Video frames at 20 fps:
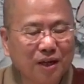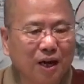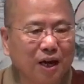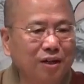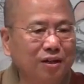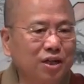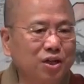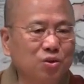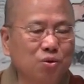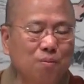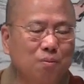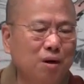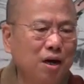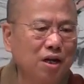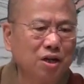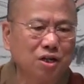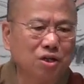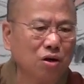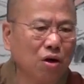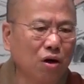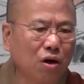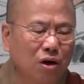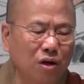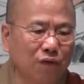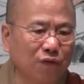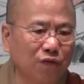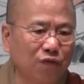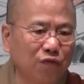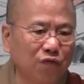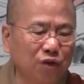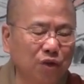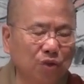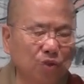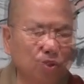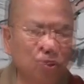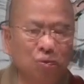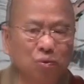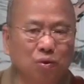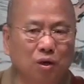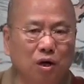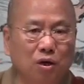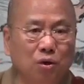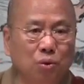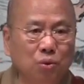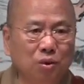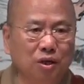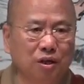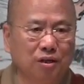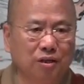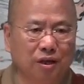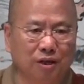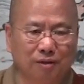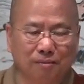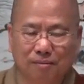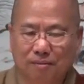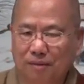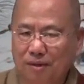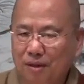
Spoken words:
unless your mind is all confused, you're a lunatic,